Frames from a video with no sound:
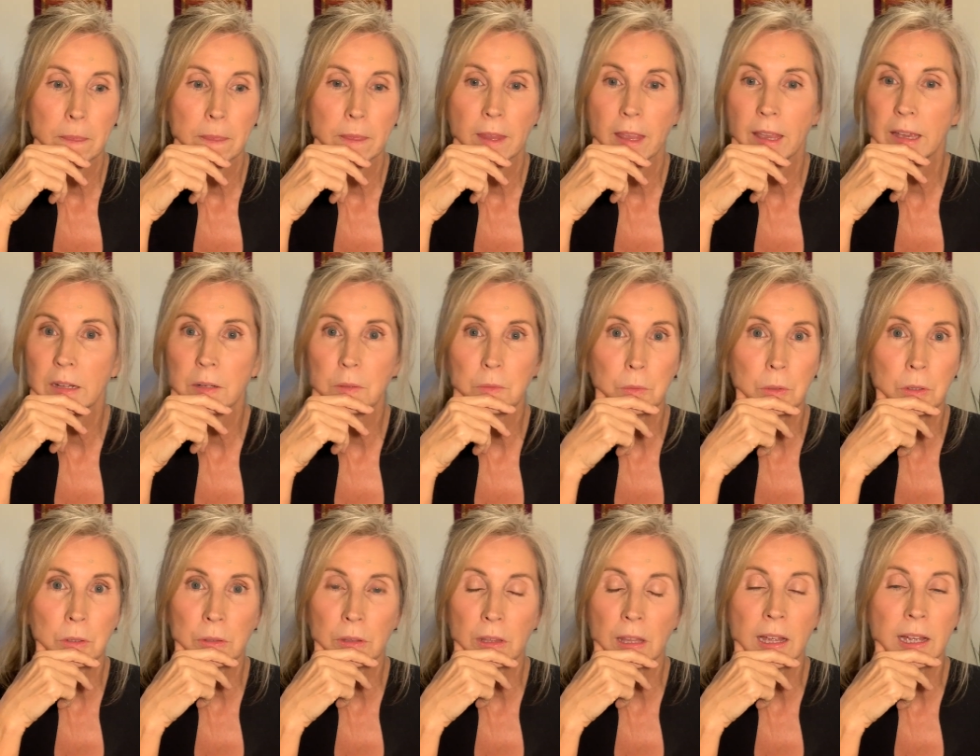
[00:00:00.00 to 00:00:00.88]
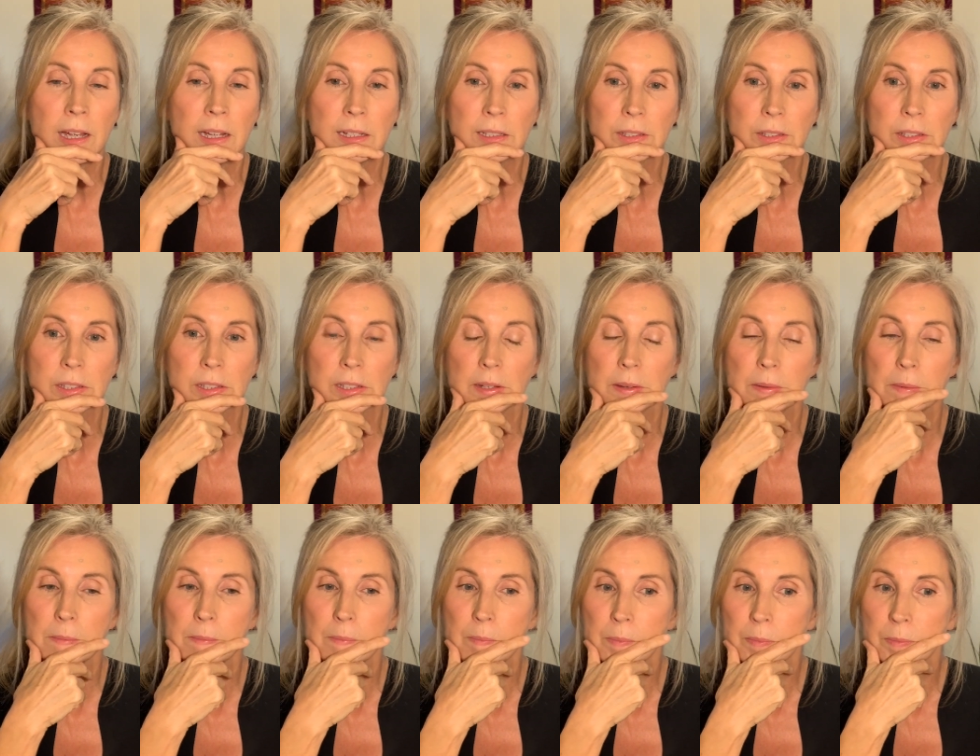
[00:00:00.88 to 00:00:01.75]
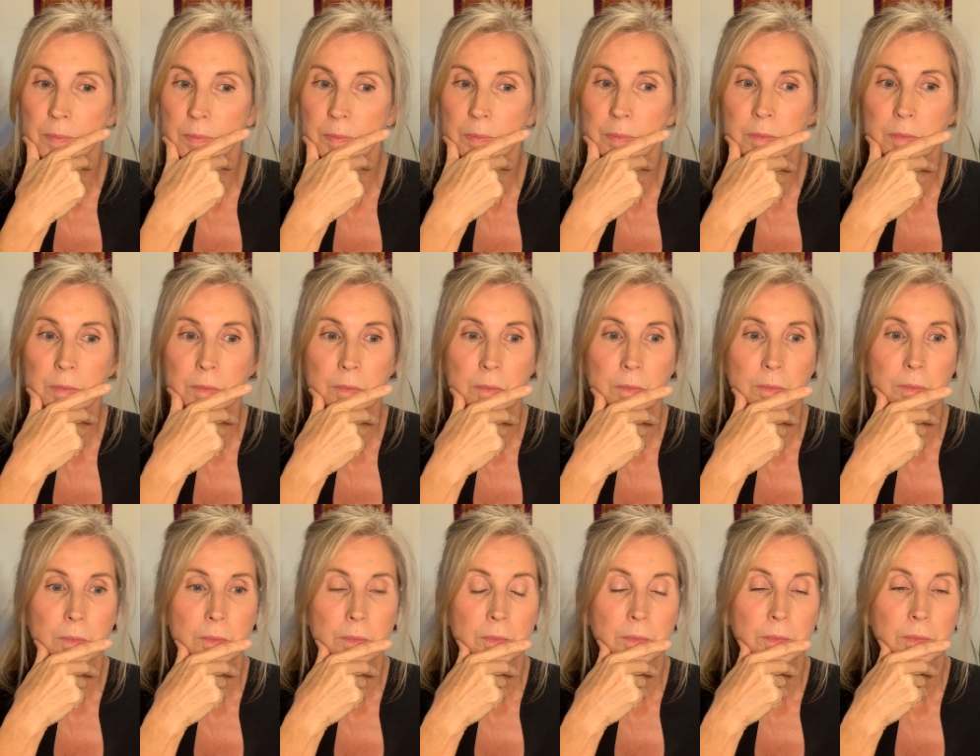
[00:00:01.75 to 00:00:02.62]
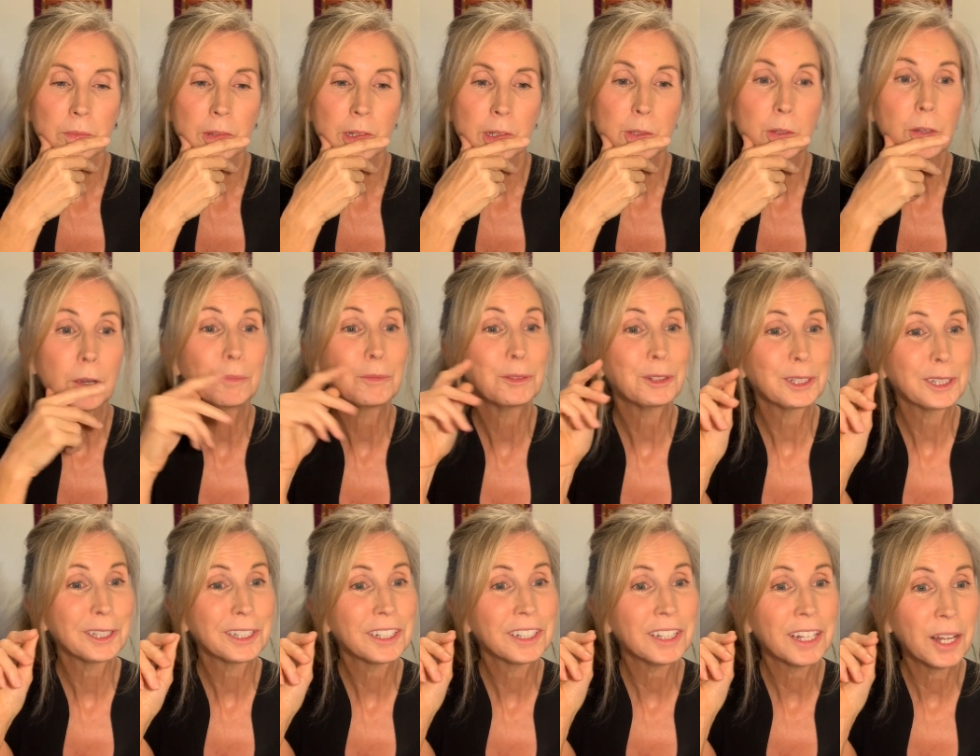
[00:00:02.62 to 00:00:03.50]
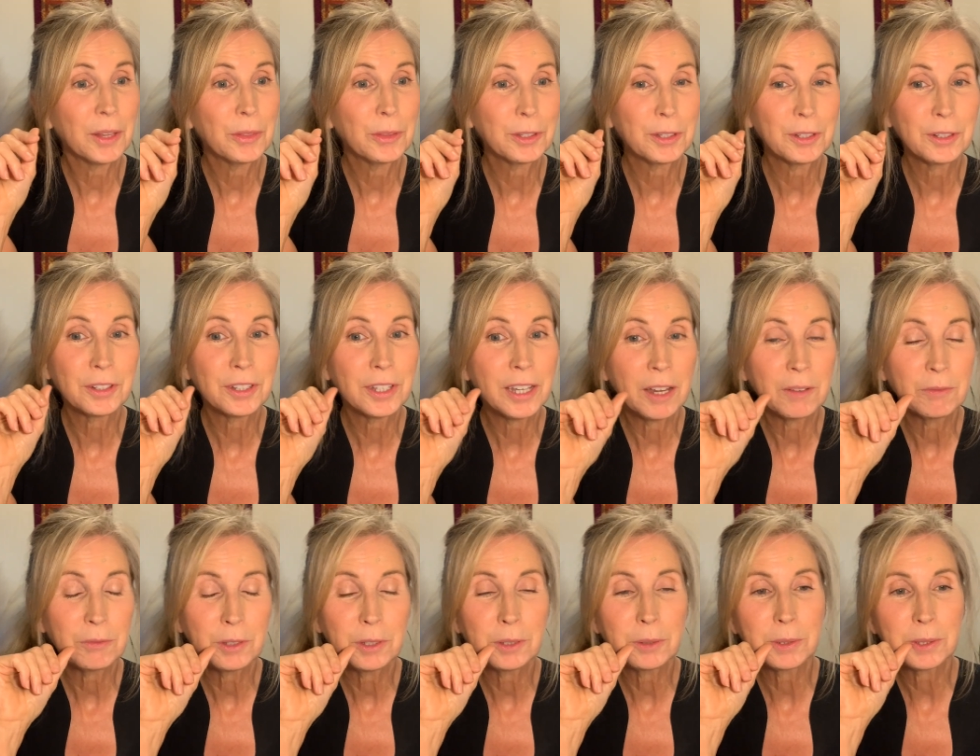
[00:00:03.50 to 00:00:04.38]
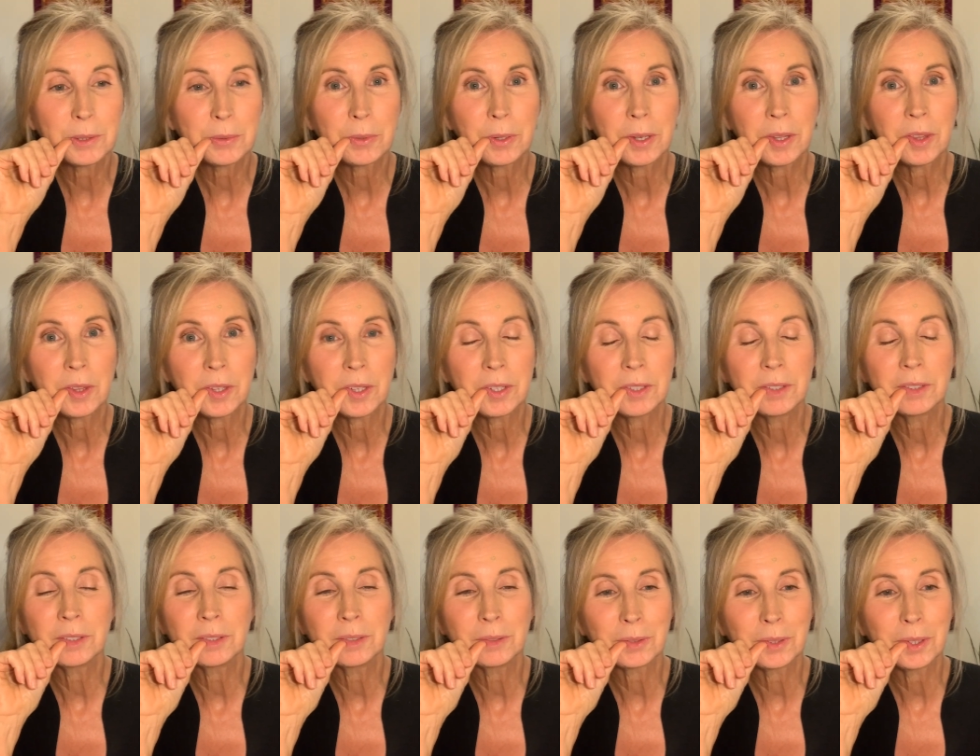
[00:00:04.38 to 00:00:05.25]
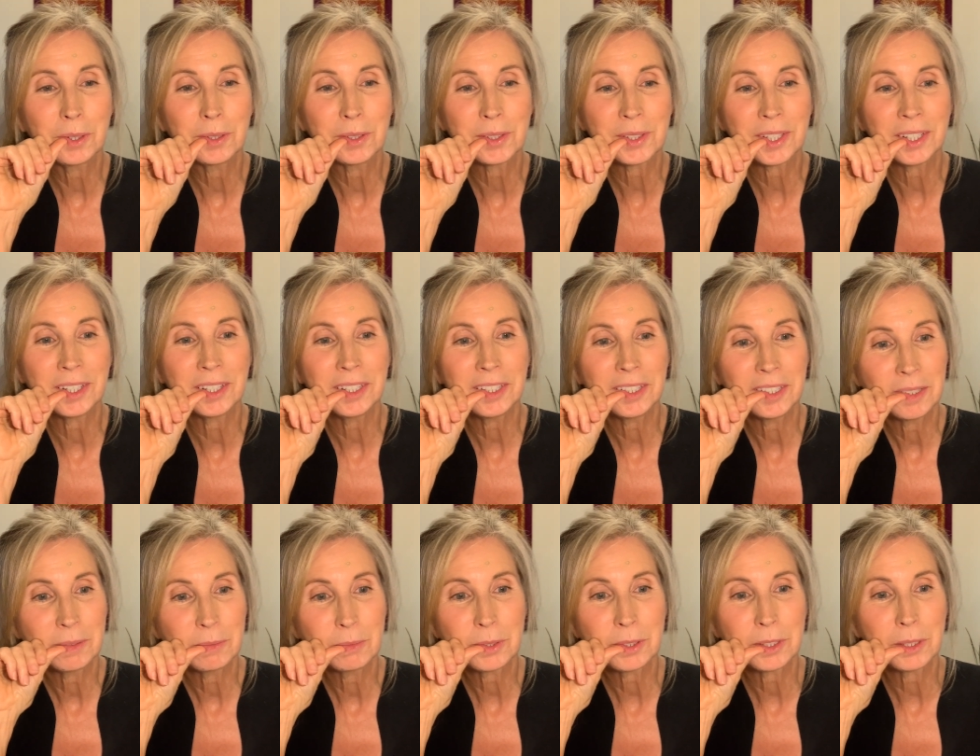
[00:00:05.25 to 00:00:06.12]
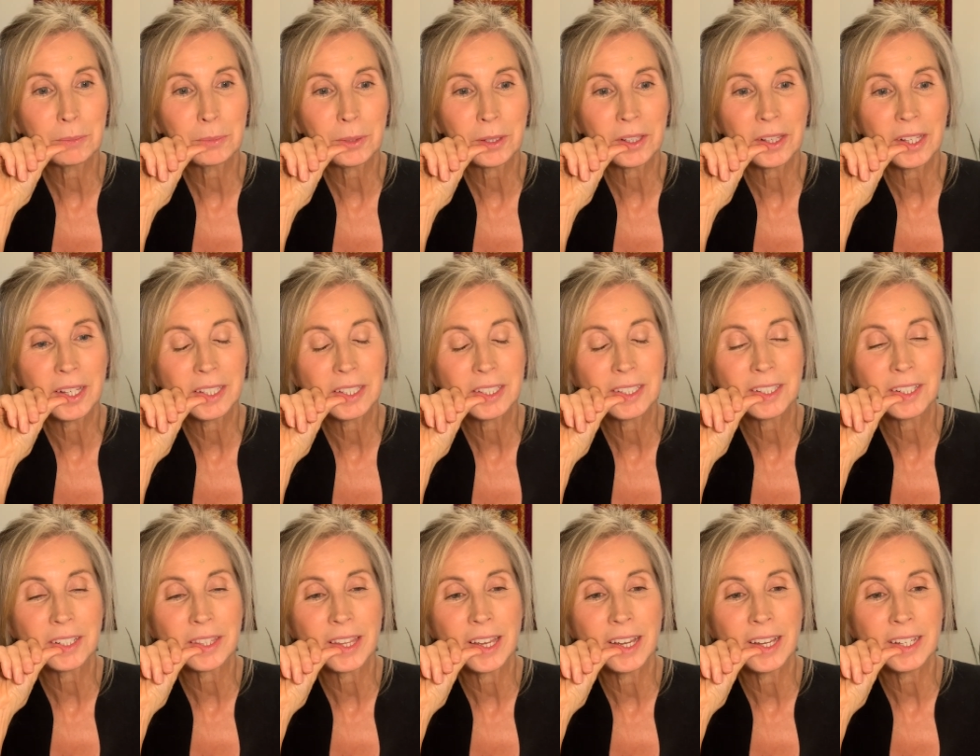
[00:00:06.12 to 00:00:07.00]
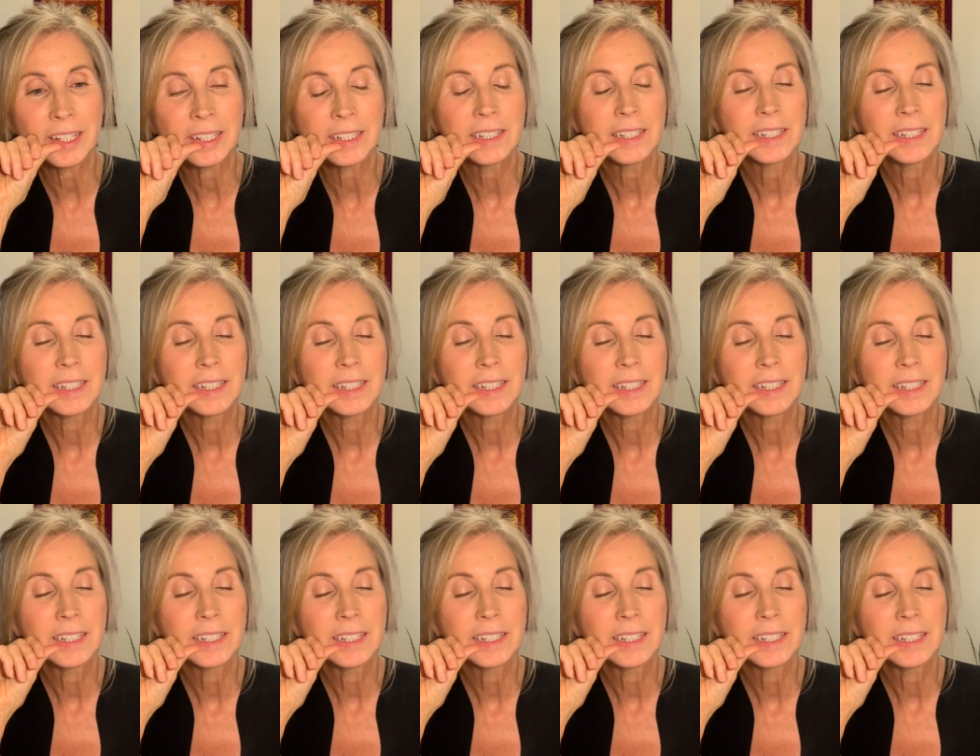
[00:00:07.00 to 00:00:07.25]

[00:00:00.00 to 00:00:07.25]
And it won't last. So I'm really glad that your nephew was with you, Rosa. Super glad to hear that.